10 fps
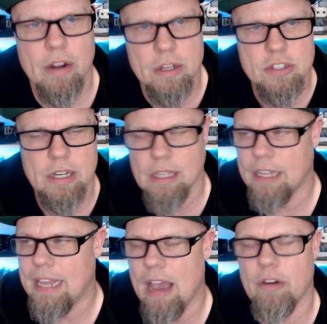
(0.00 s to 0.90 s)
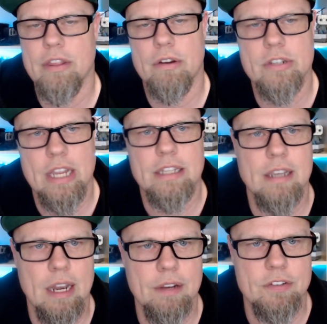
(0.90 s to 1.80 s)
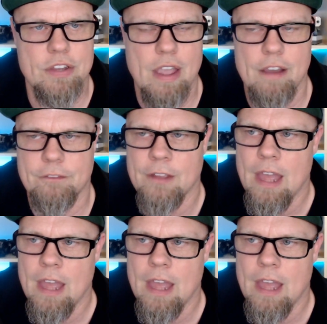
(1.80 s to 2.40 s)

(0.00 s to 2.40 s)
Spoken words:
In a city like Calgary, there is a ton of stuff,